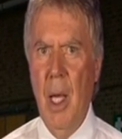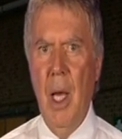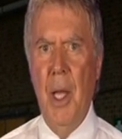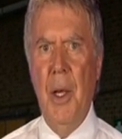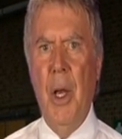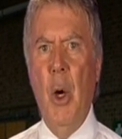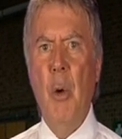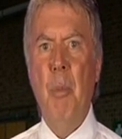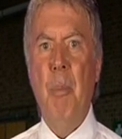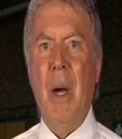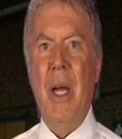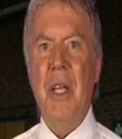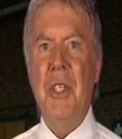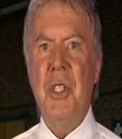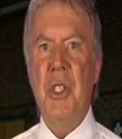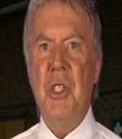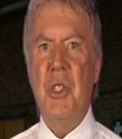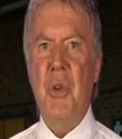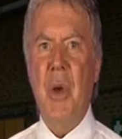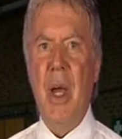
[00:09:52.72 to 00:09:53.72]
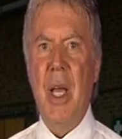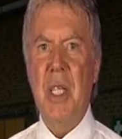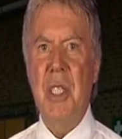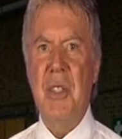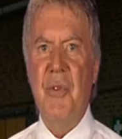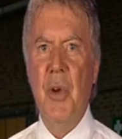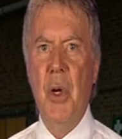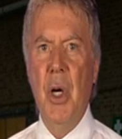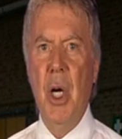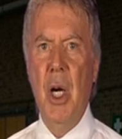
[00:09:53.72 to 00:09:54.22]
No patient
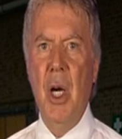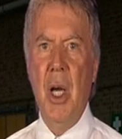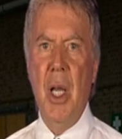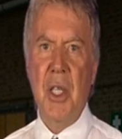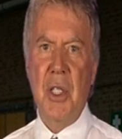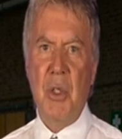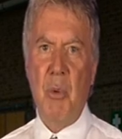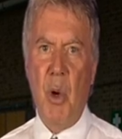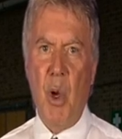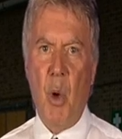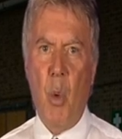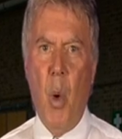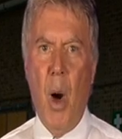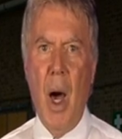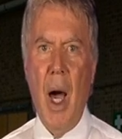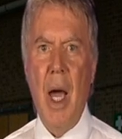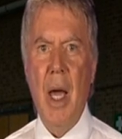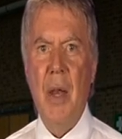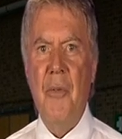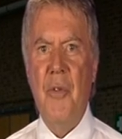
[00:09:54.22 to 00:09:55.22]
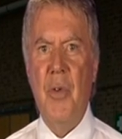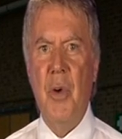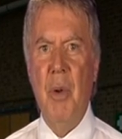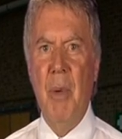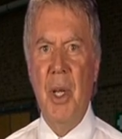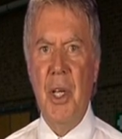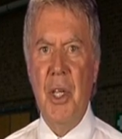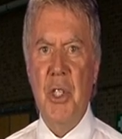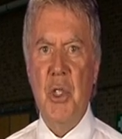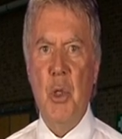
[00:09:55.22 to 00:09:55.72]
transfer is required from
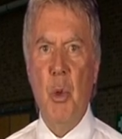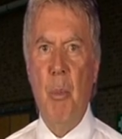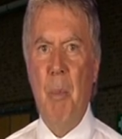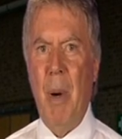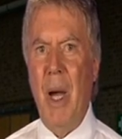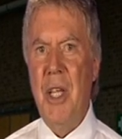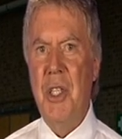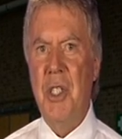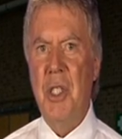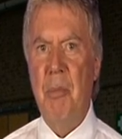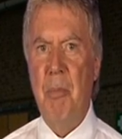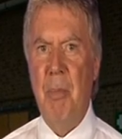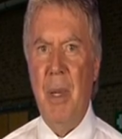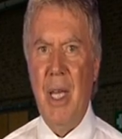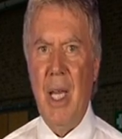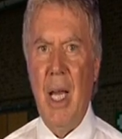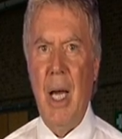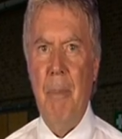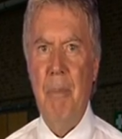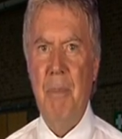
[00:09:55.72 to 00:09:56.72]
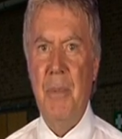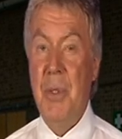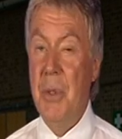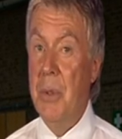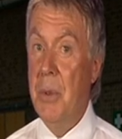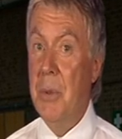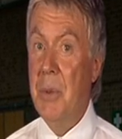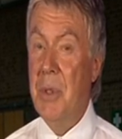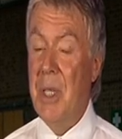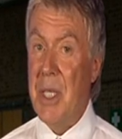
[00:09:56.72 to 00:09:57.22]
initial patient pickup
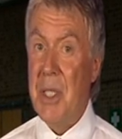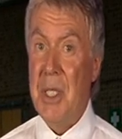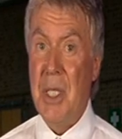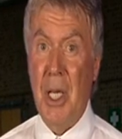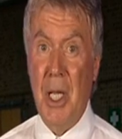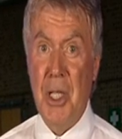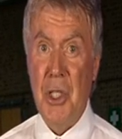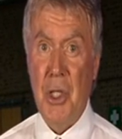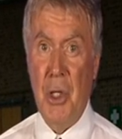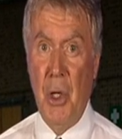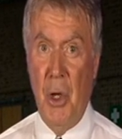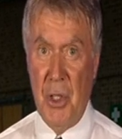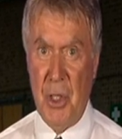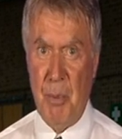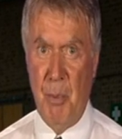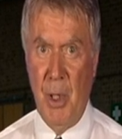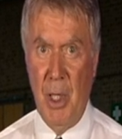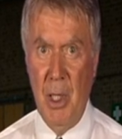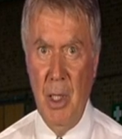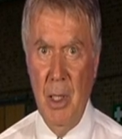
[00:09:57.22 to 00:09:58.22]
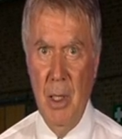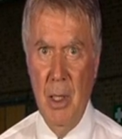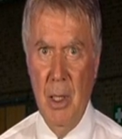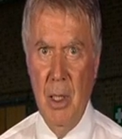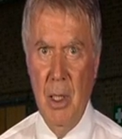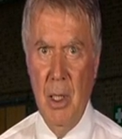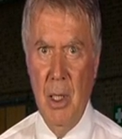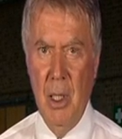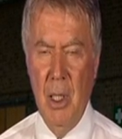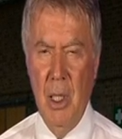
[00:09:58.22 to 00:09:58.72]
to destination hospital.
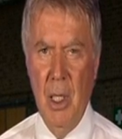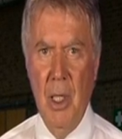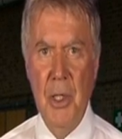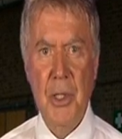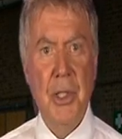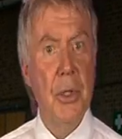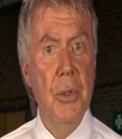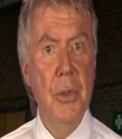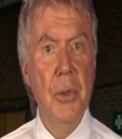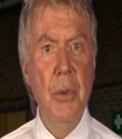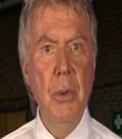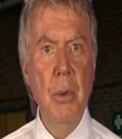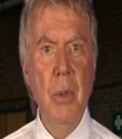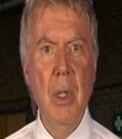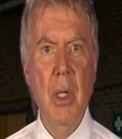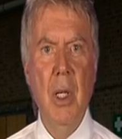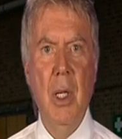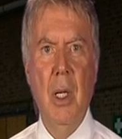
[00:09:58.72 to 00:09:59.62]
2.